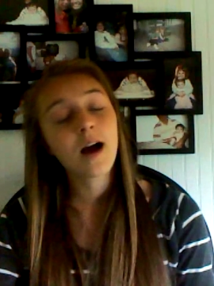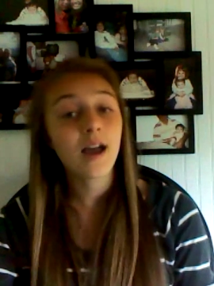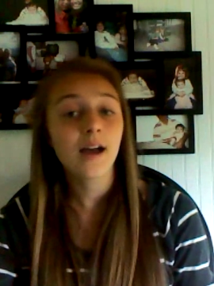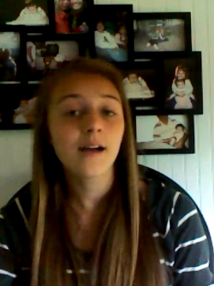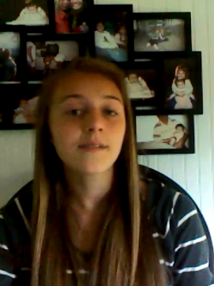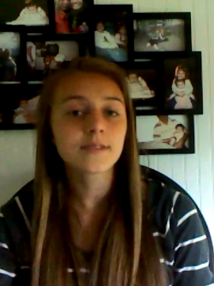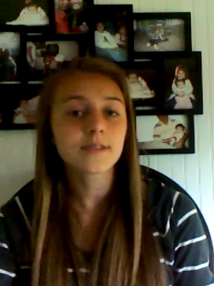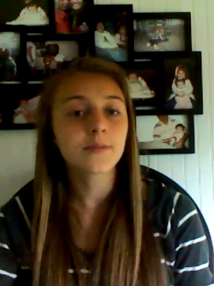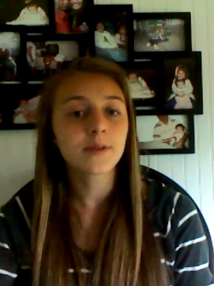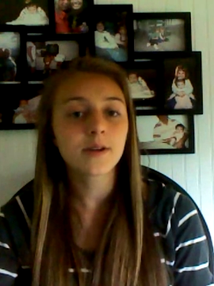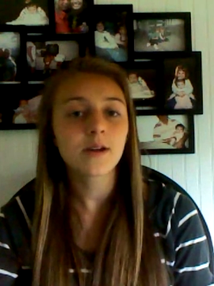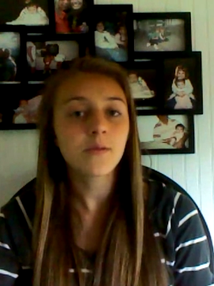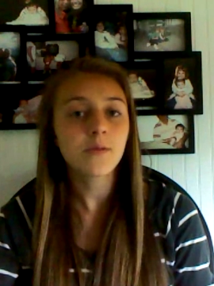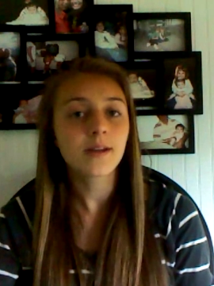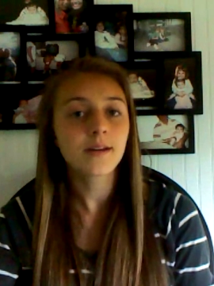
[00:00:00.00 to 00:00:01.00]
I have something
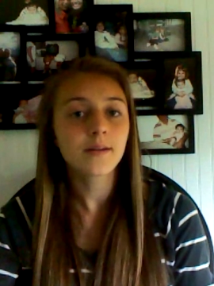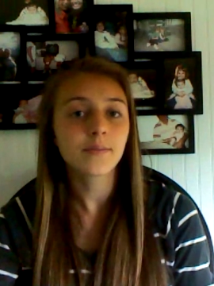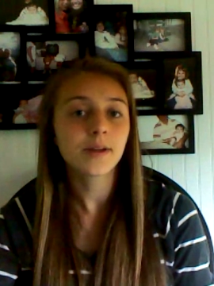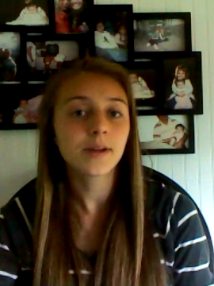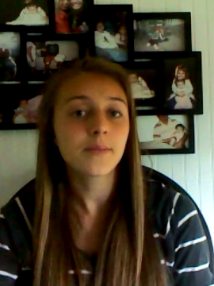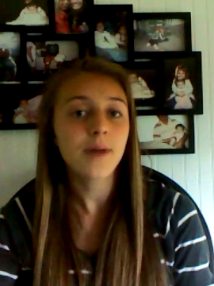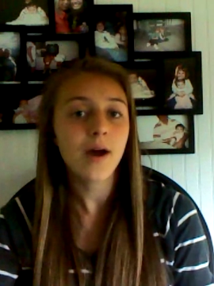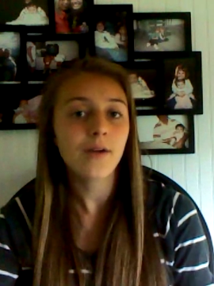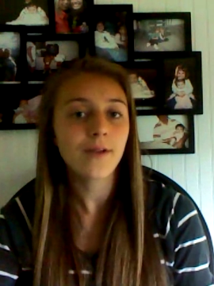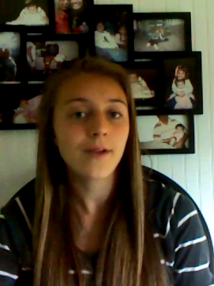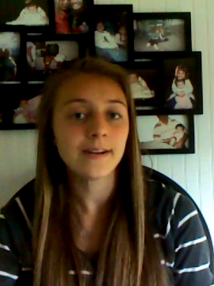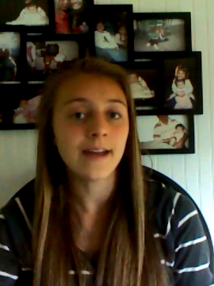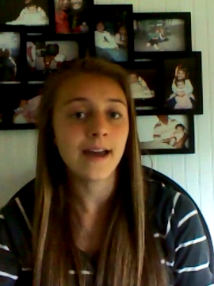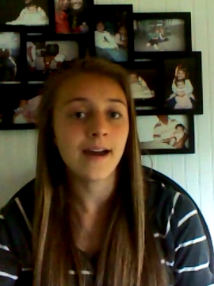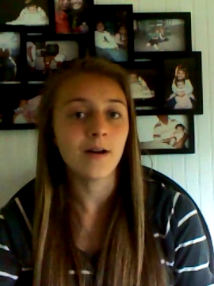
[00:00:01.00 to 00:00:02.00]
I wanna complain about
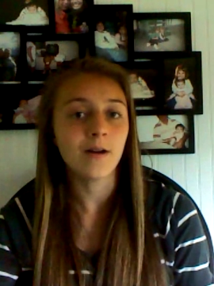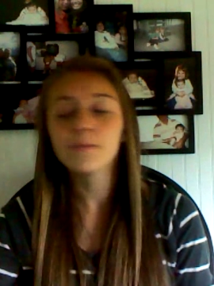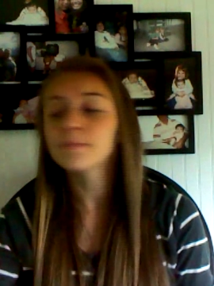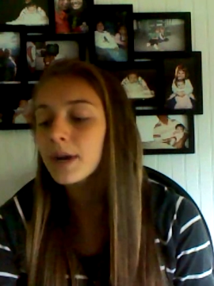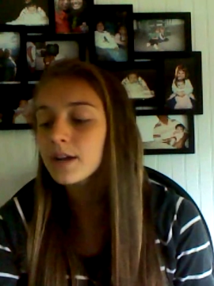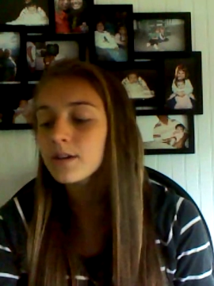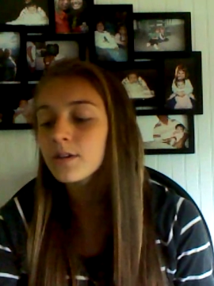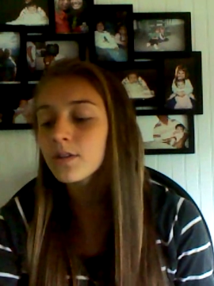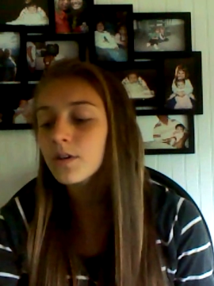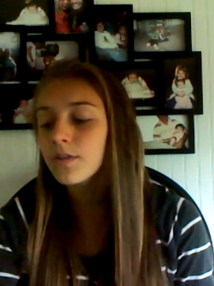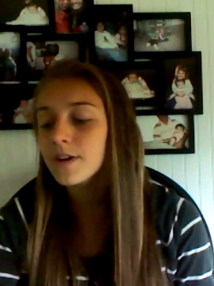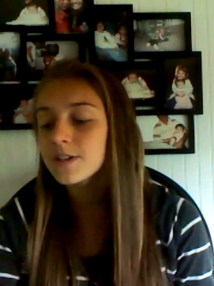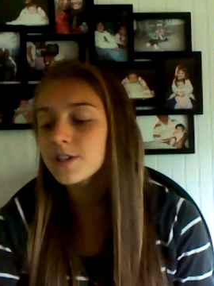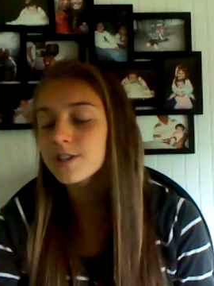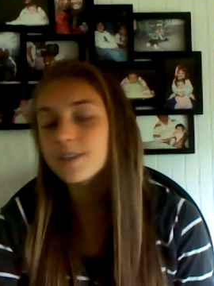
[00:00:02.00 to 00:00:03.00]
right now, but I don't know if
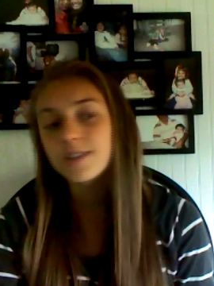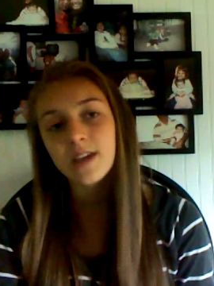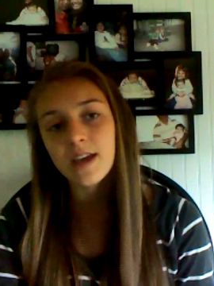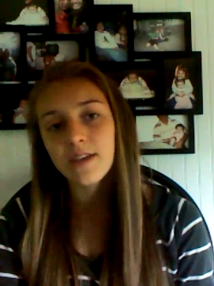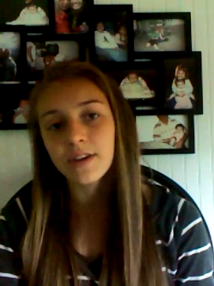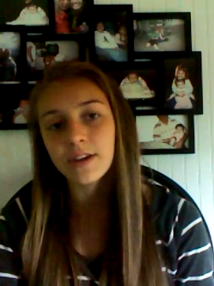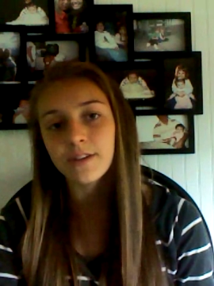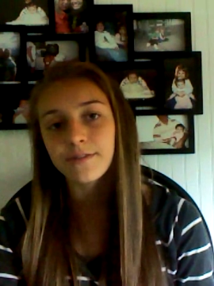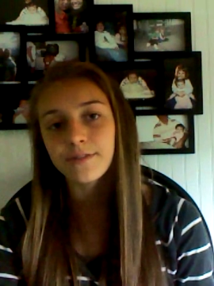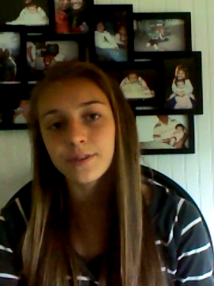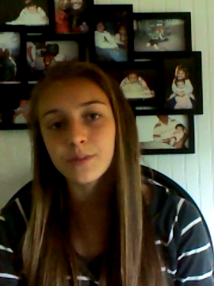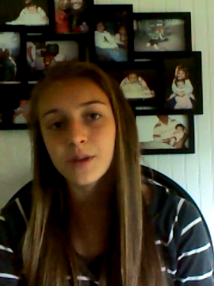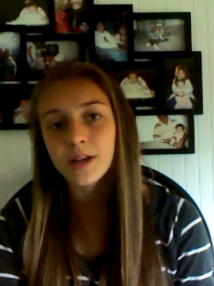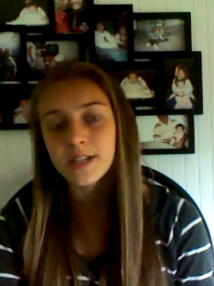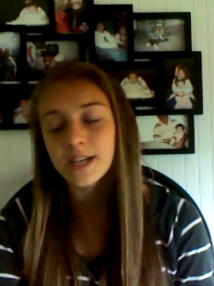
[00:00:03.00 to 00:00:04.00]
I should save it for
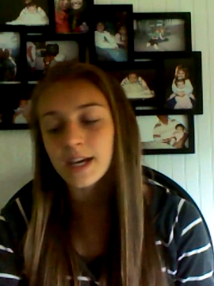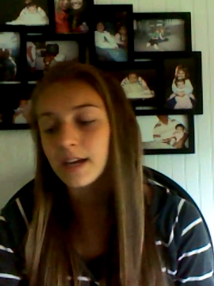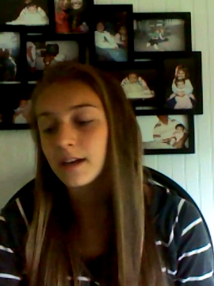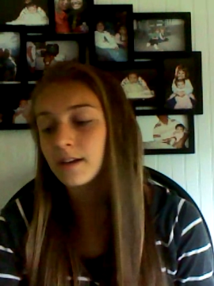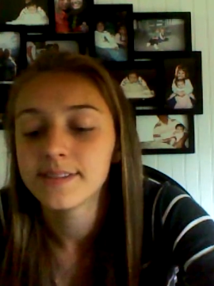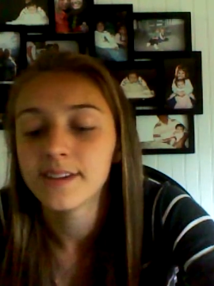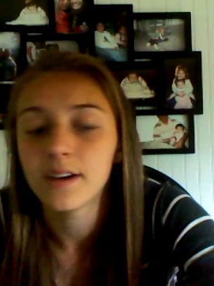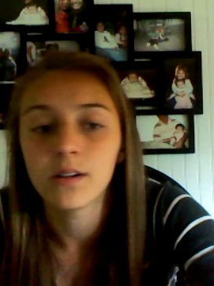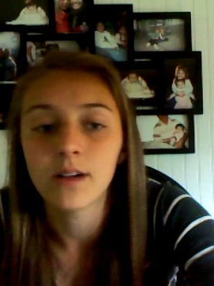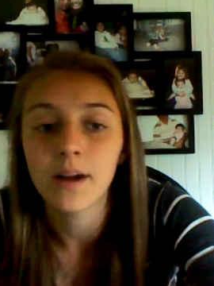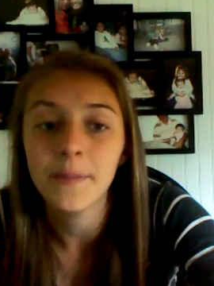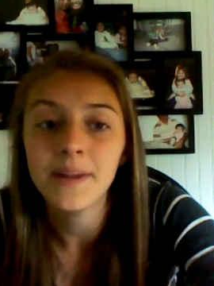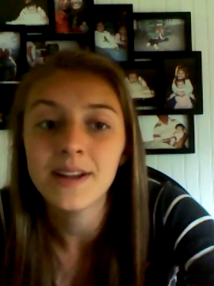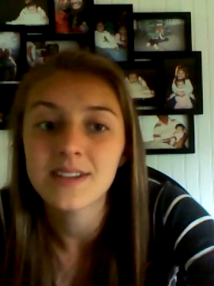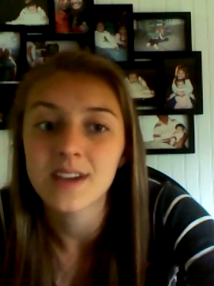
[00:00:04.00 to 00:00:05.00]
Monday. No, I'm
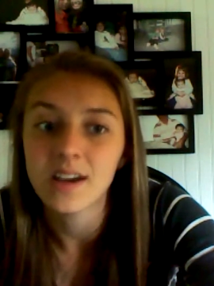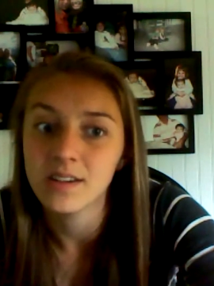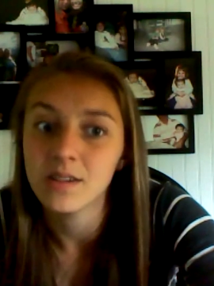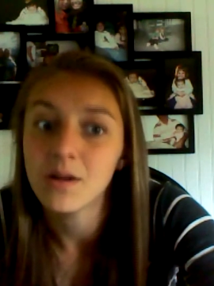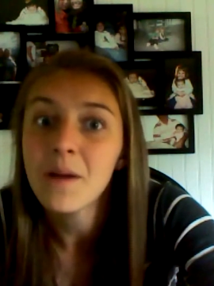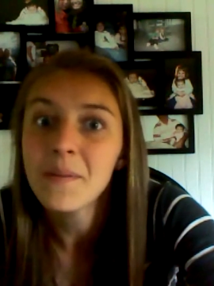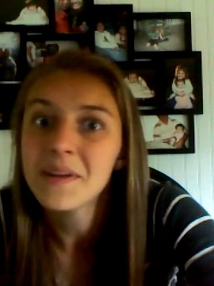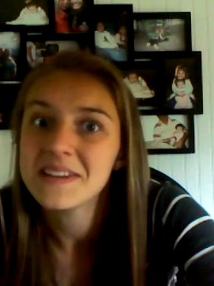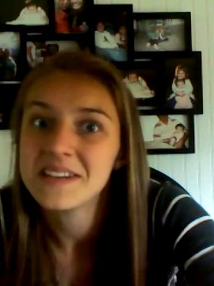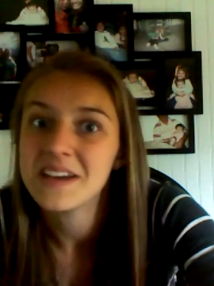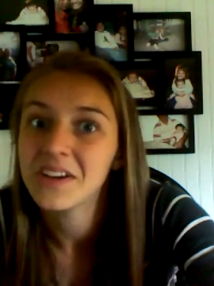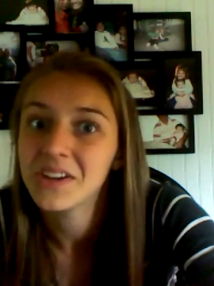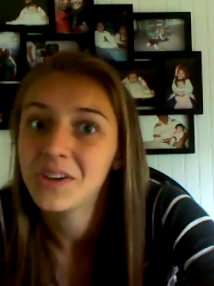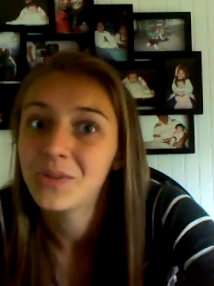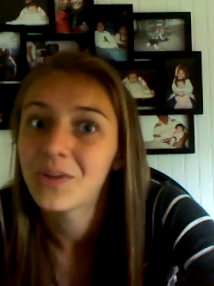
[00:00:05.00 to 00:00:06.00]
gonna tell you
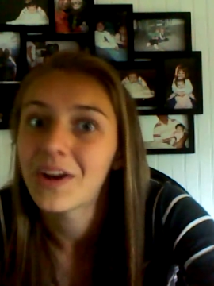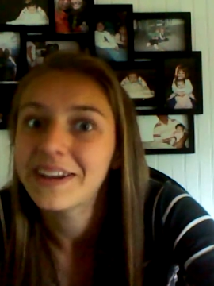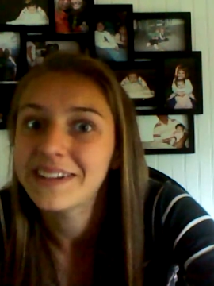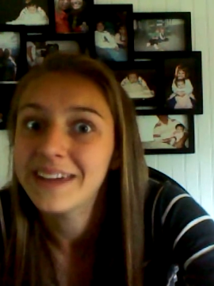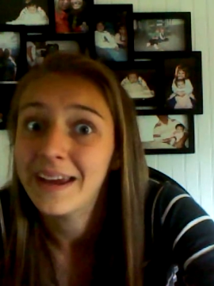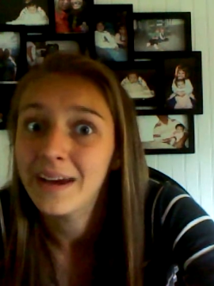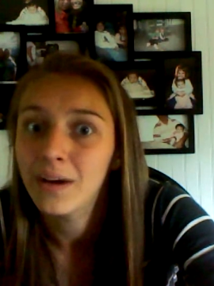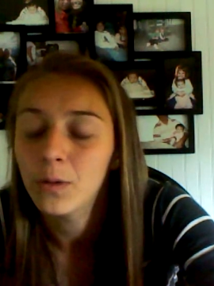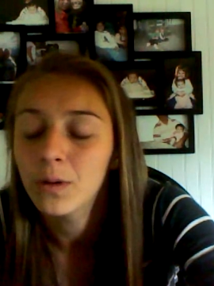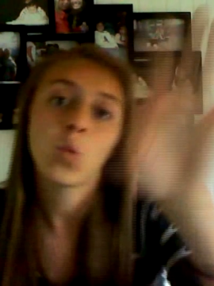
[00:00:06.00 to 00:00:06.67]
right now.